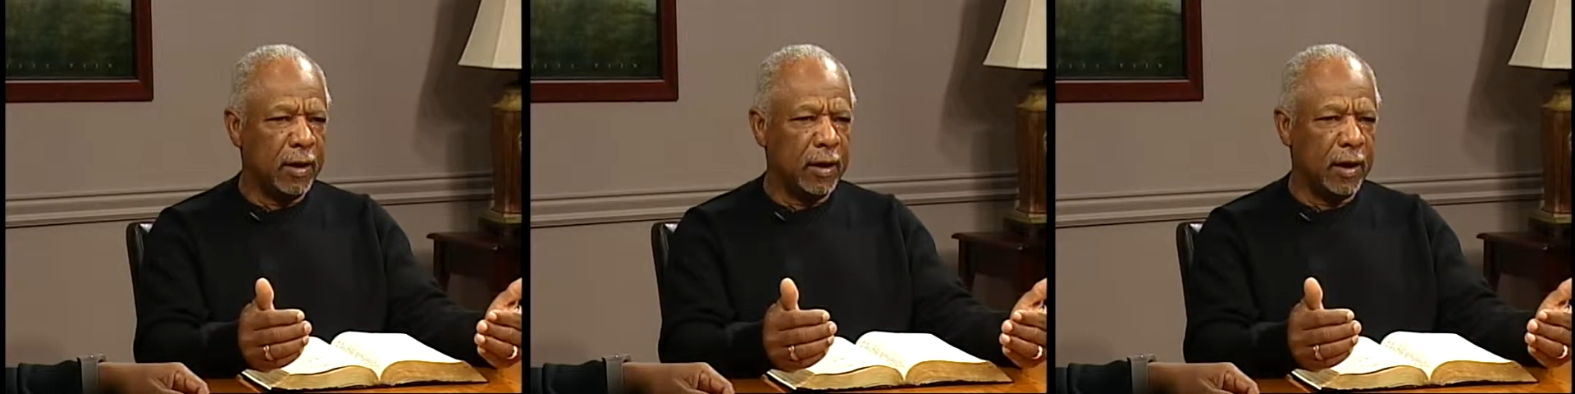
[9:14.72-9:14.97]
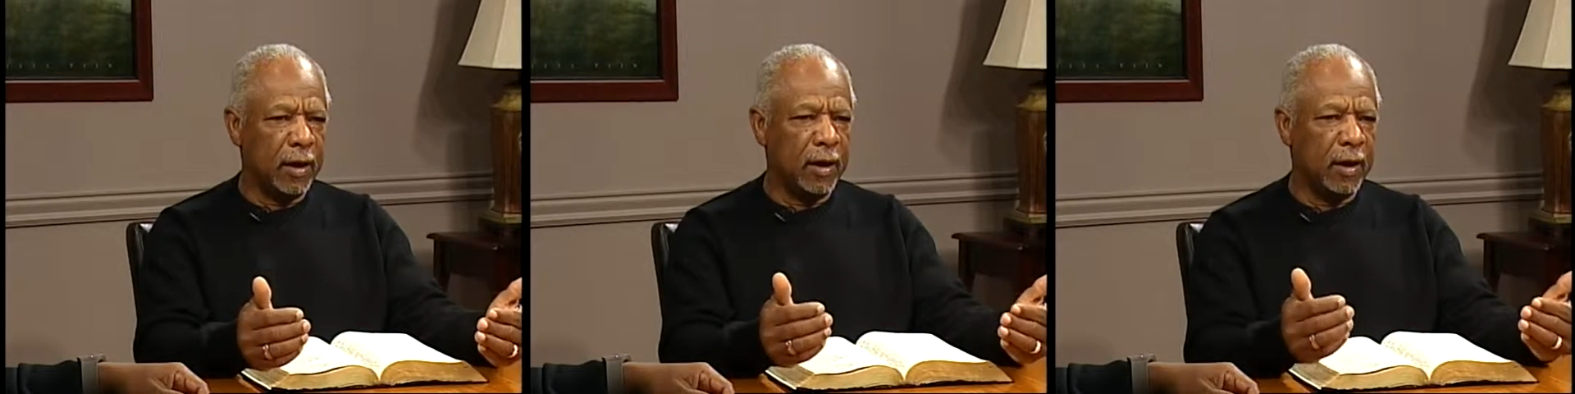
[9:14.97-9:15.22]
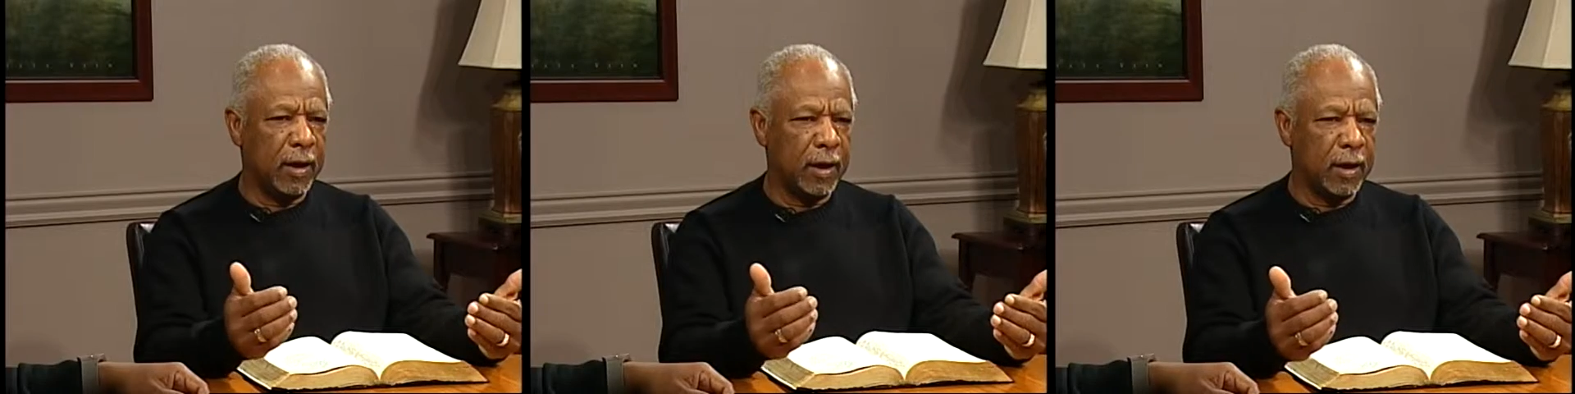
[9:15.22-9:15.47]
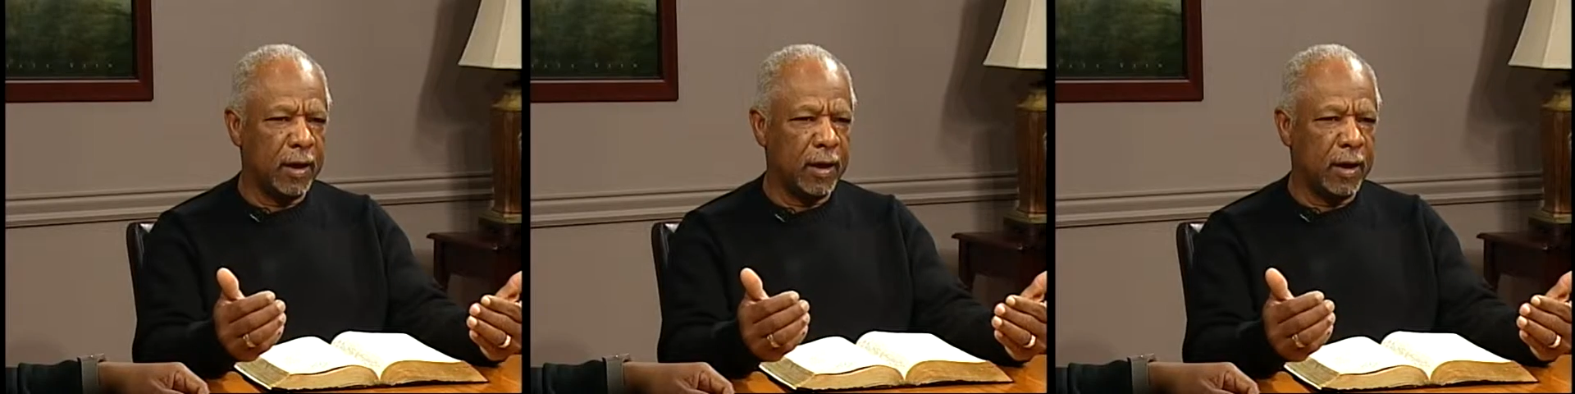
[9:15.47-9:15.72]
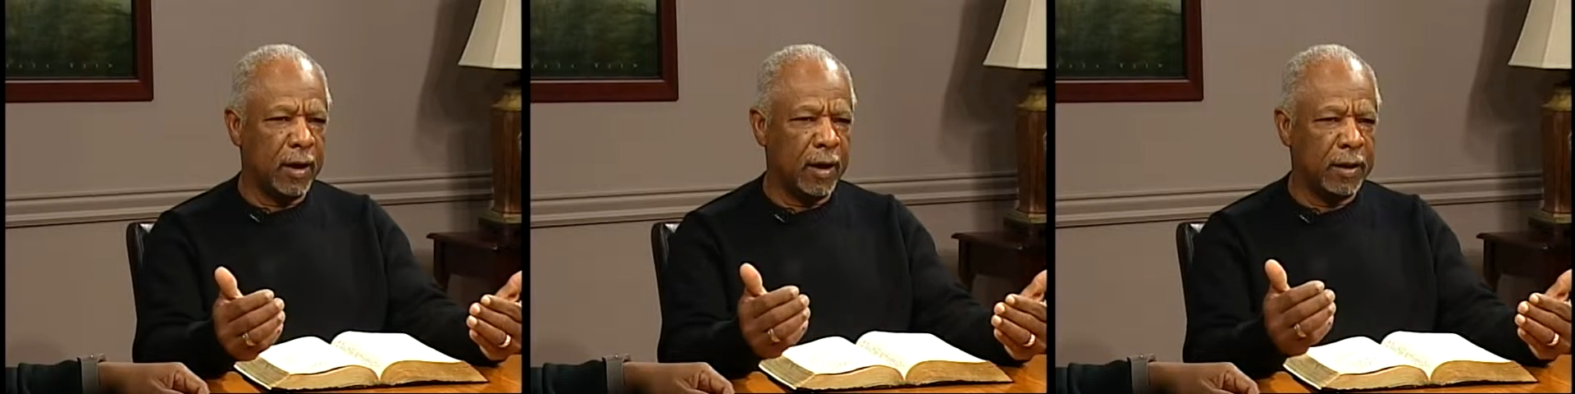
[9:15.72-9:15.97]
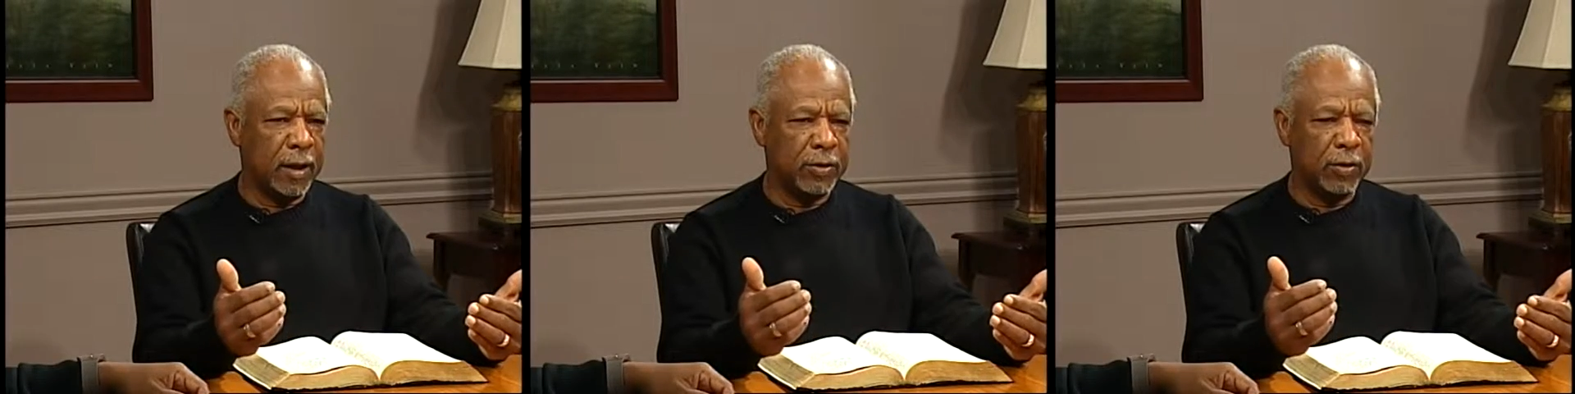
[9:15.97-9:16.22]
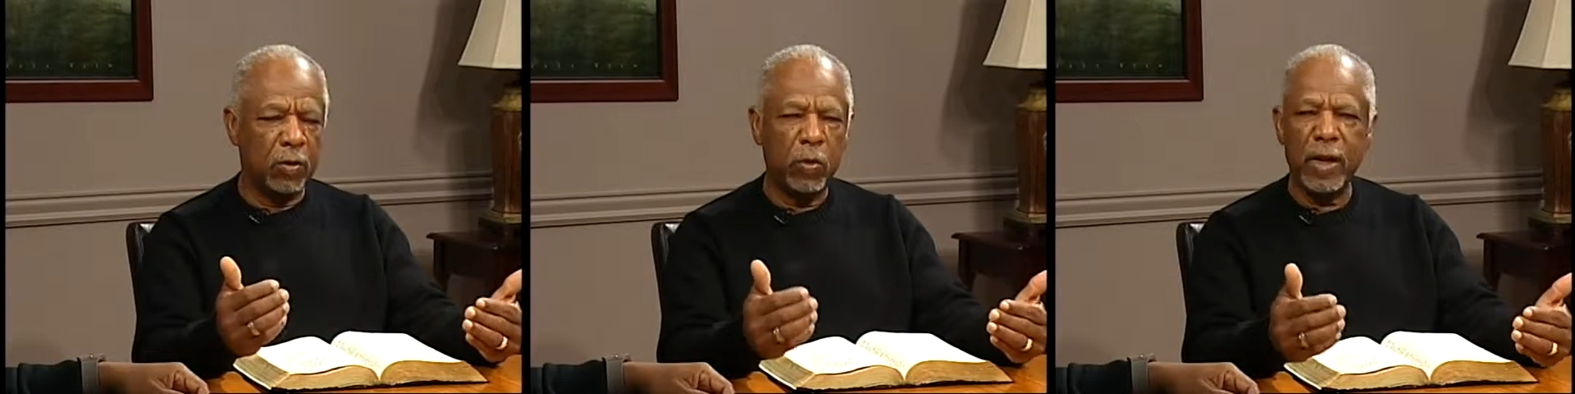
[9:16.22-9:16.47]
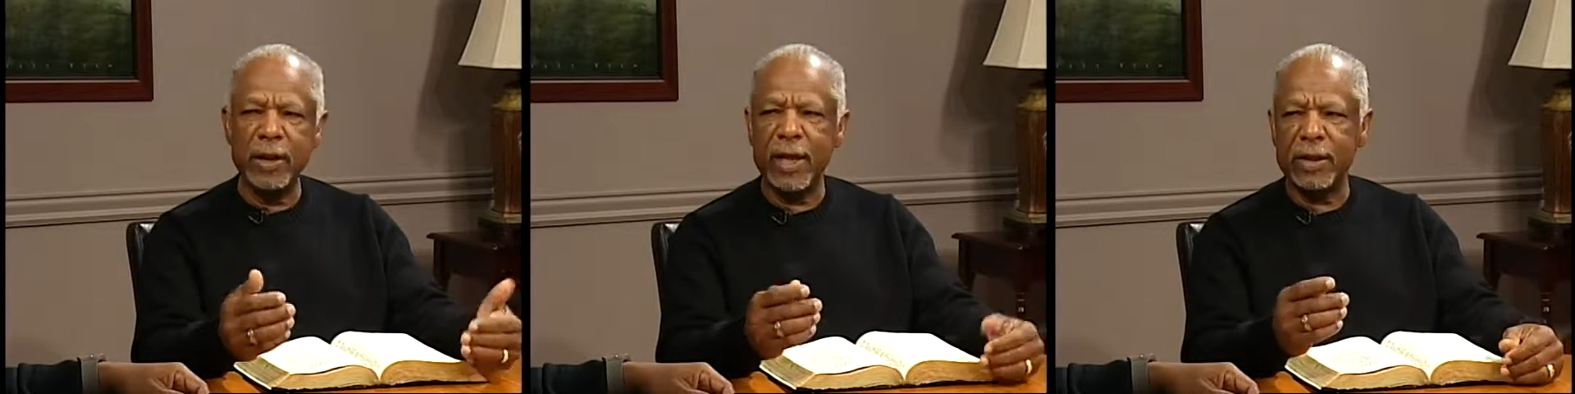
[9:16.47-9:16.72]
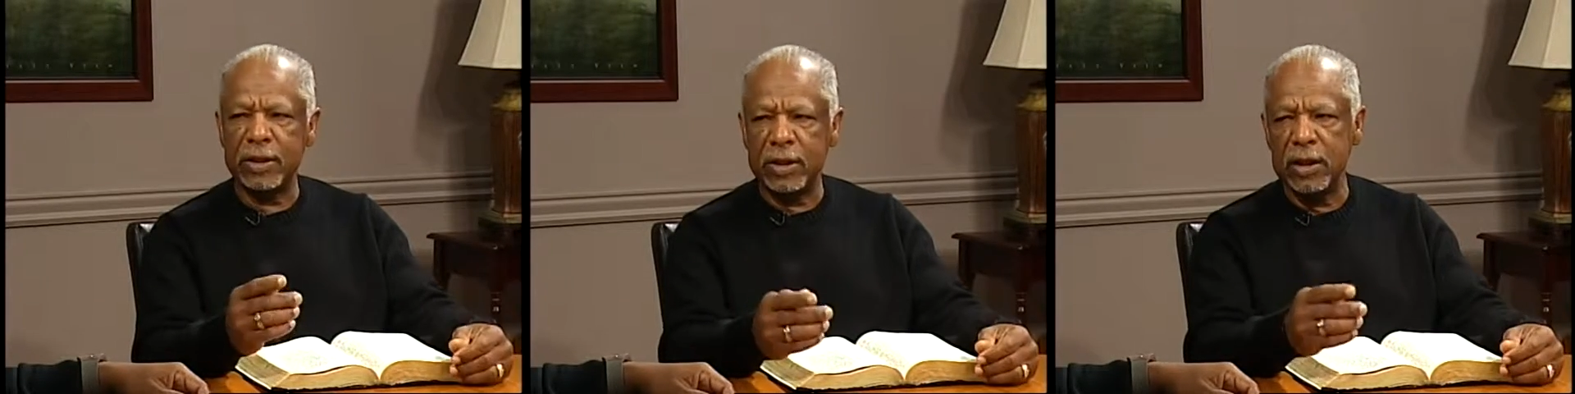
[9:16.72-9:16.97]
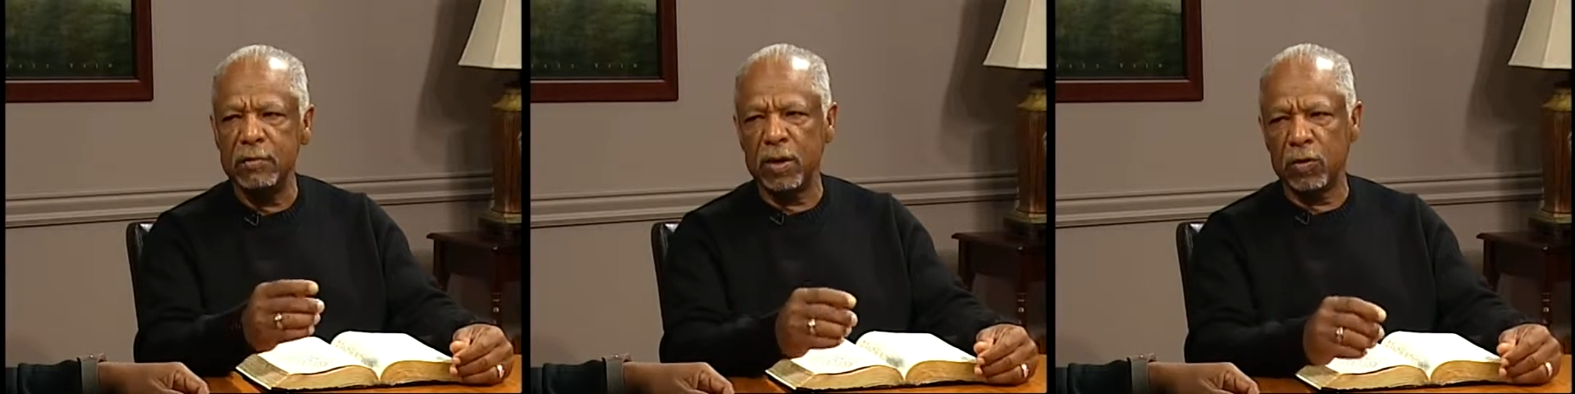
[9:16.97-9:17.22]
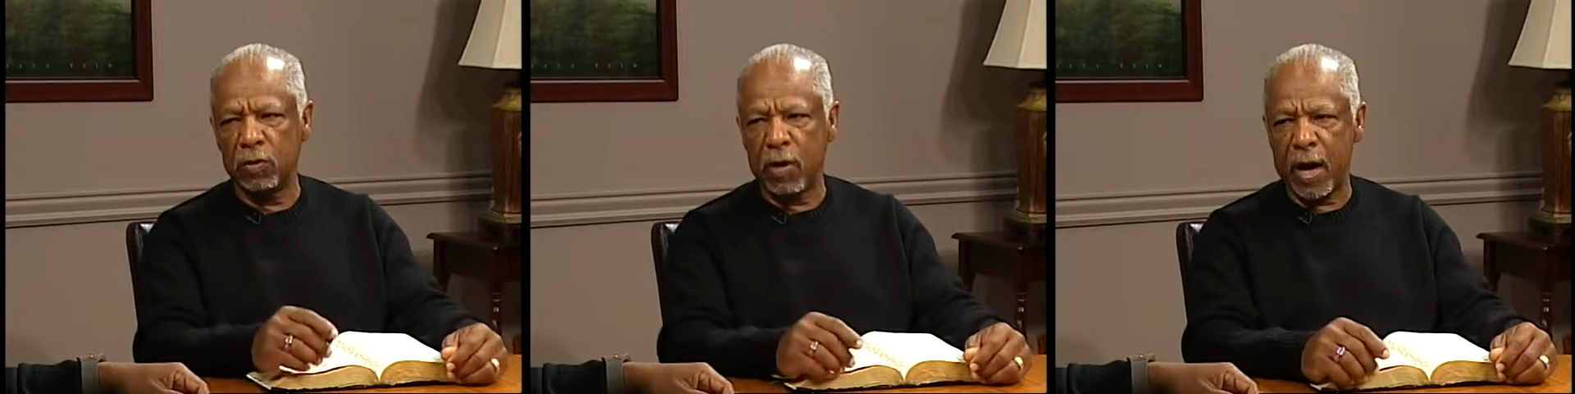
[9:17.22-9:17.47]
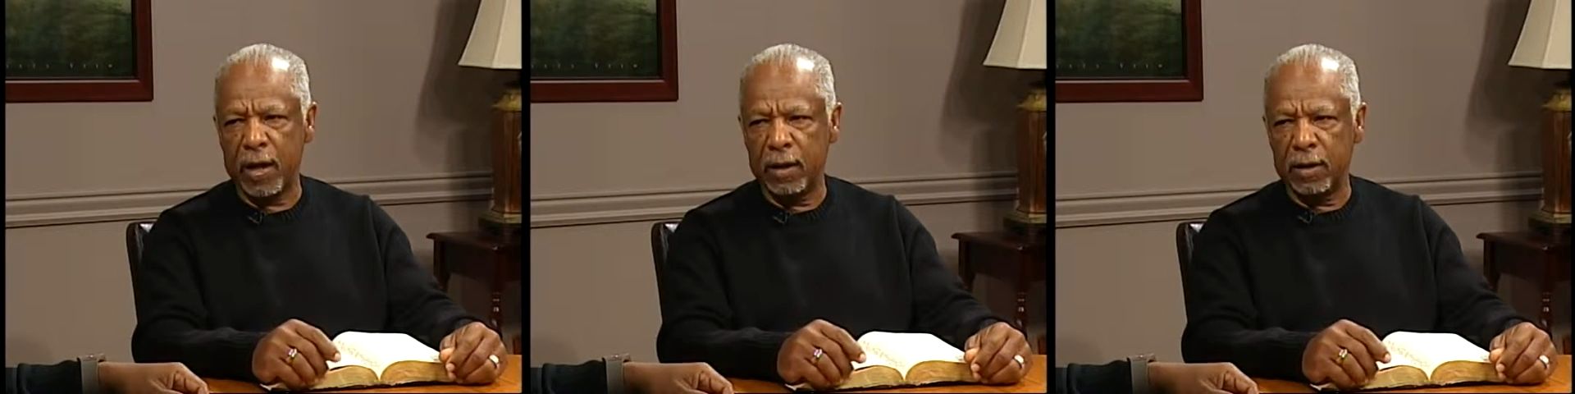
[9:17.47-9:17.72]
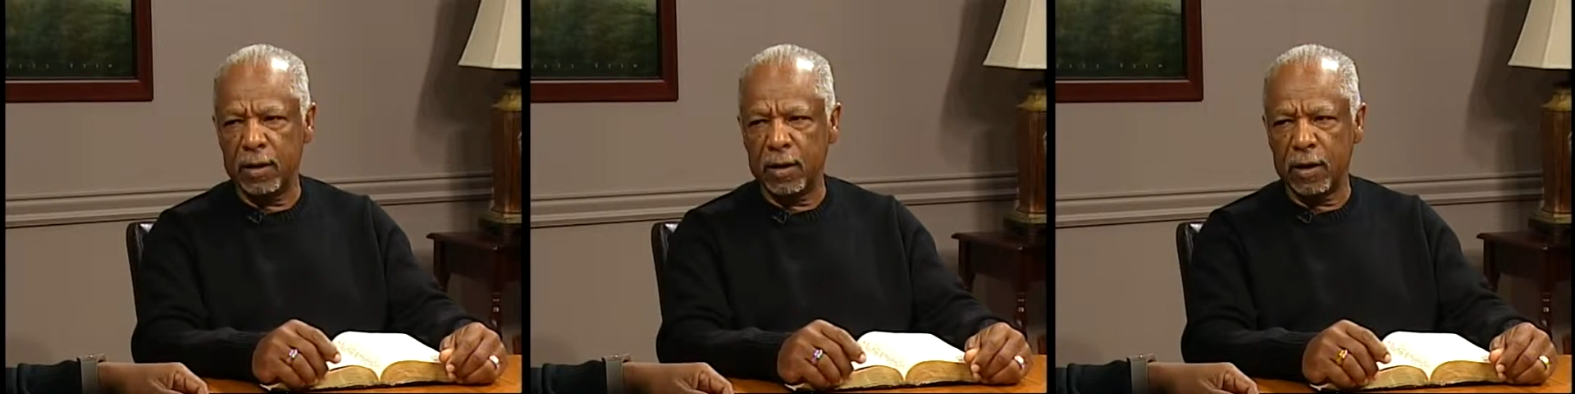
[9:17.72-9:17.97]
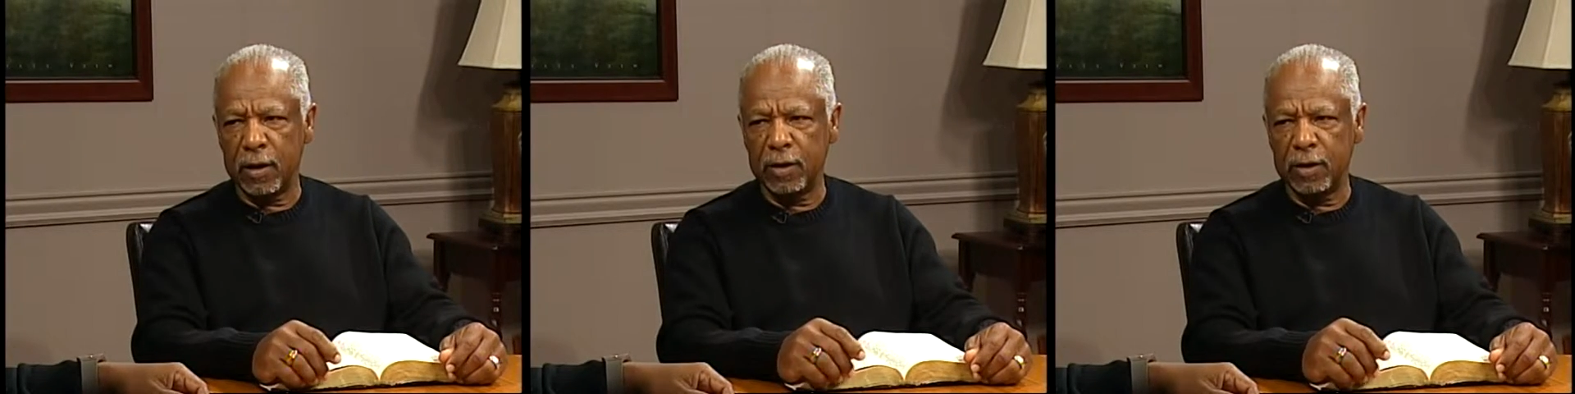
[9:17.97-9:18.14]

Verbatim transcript: uh, uh, there's a way that seemeth right mm -hmm.